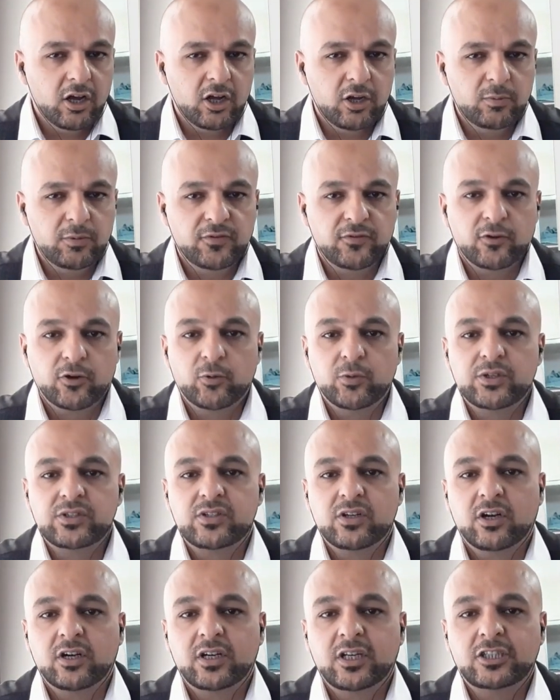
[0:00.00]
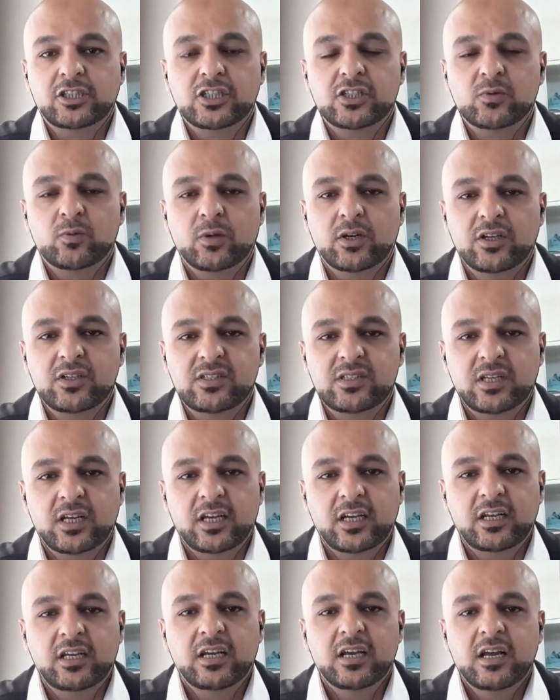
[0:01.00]
Before we start, I just want to
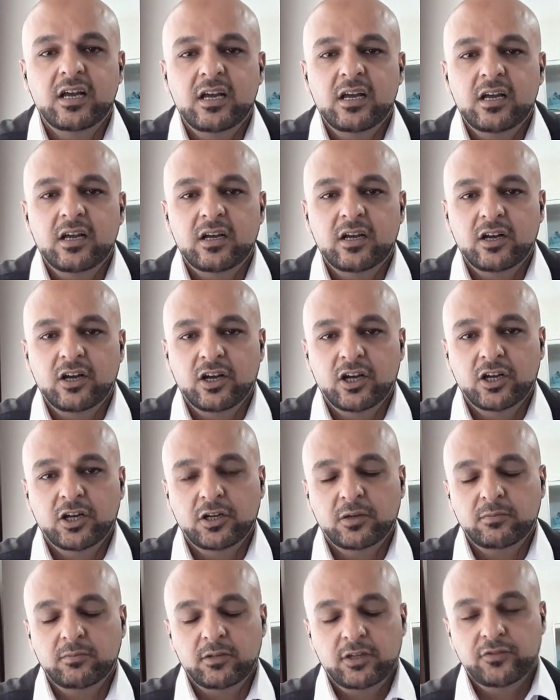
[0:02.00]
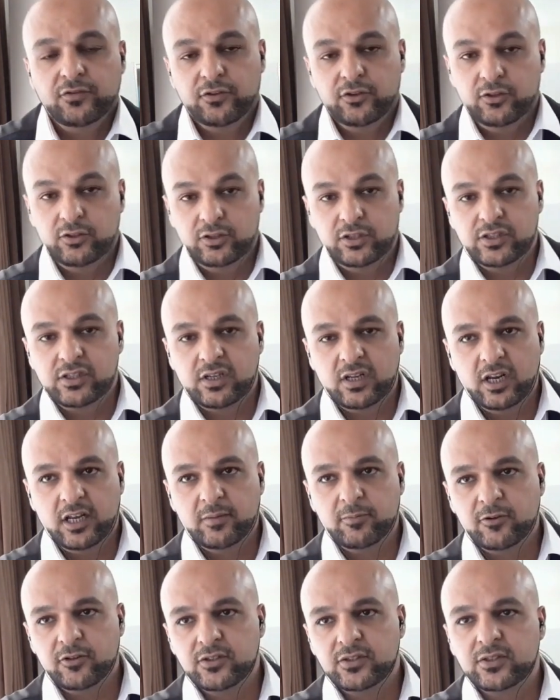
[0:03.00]
say a few
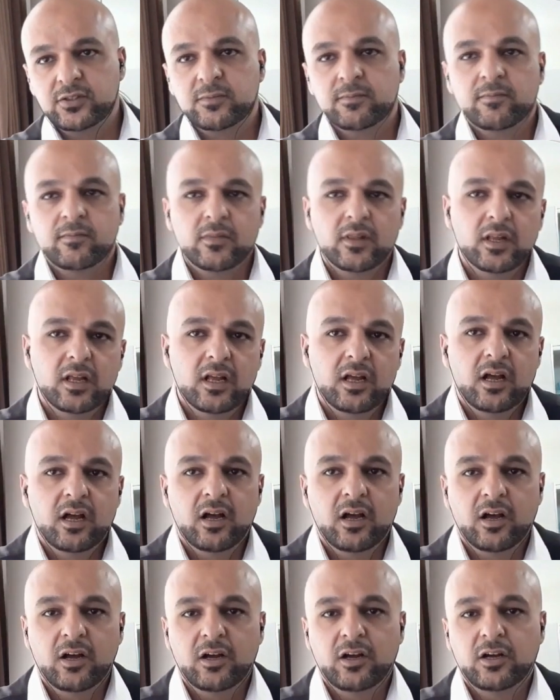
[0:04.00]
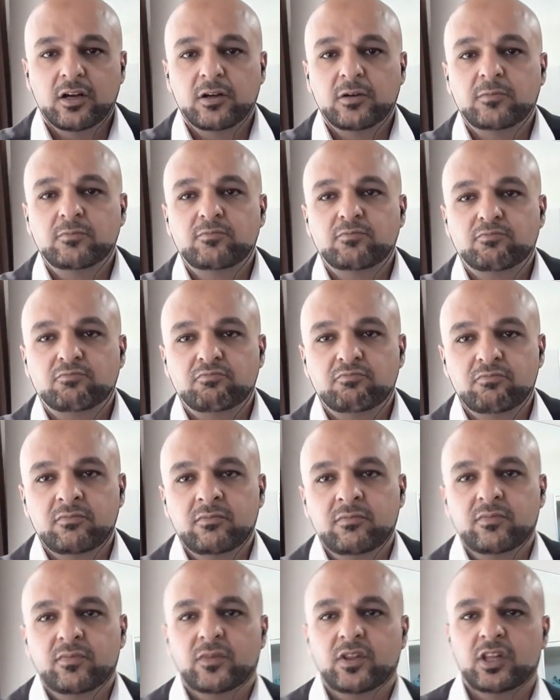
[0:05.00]
disclaimers. Number
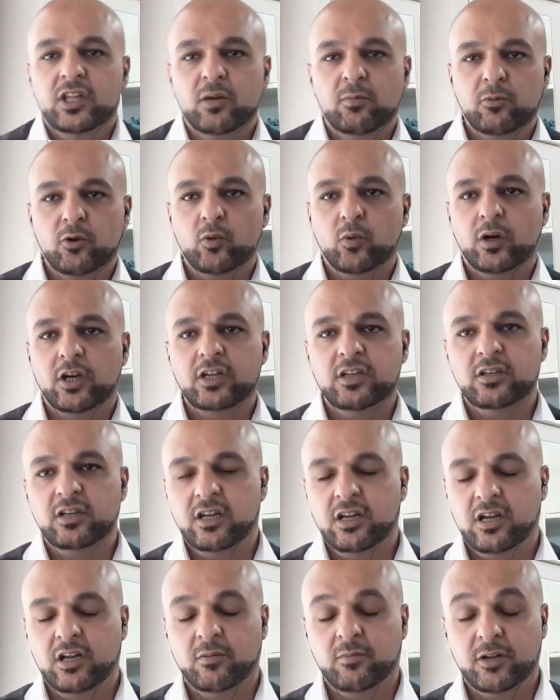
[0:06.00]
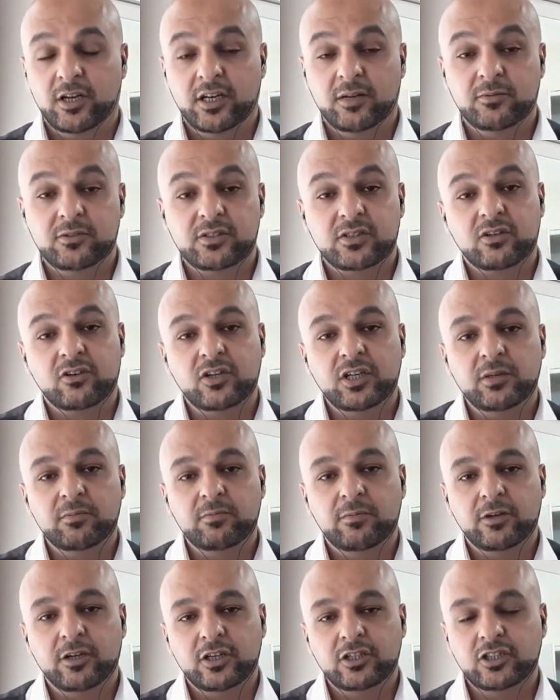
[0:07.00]
one, my name is
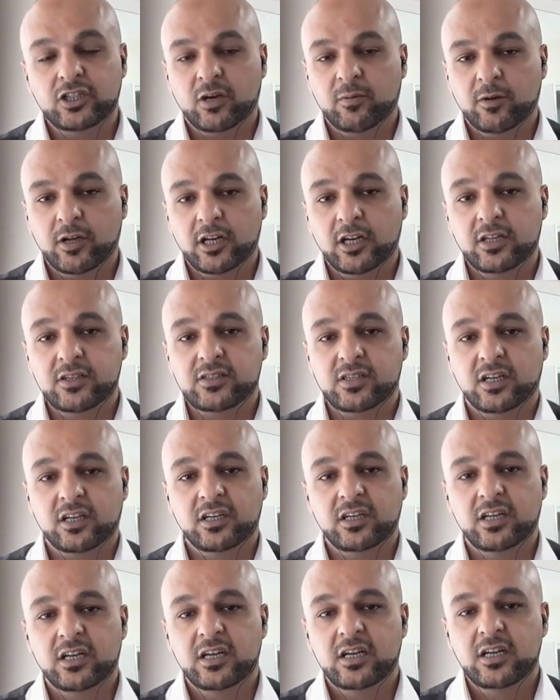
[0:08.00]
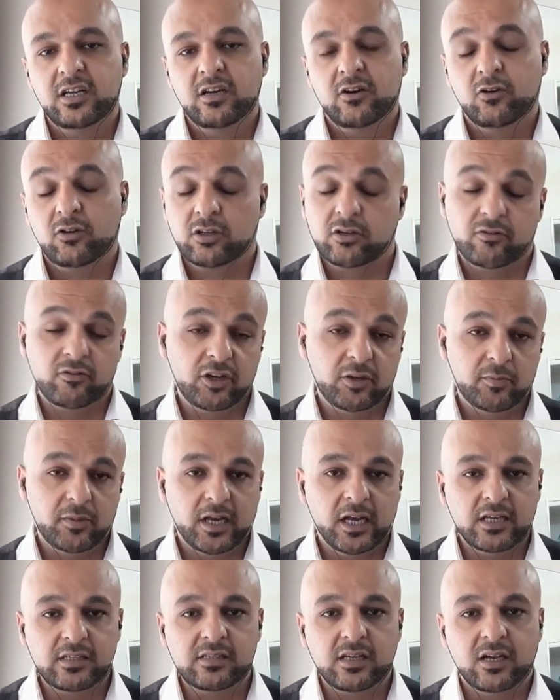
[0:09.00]
Ghareeb Shaban Hassan, or Ghareeb
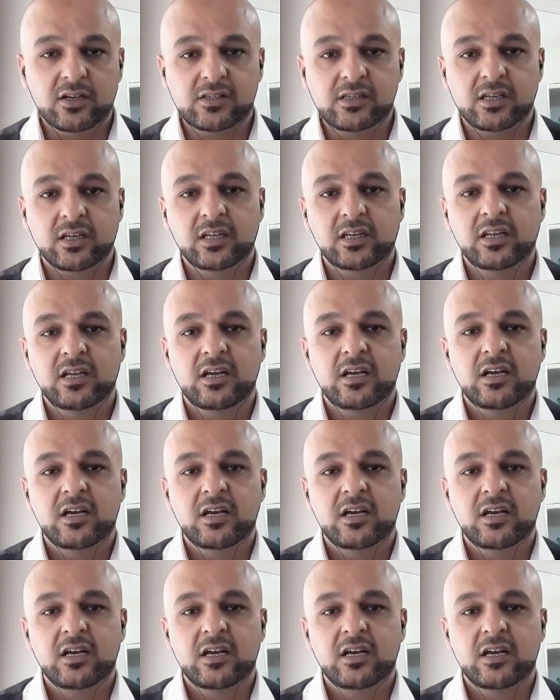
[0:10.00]
S. Hassan.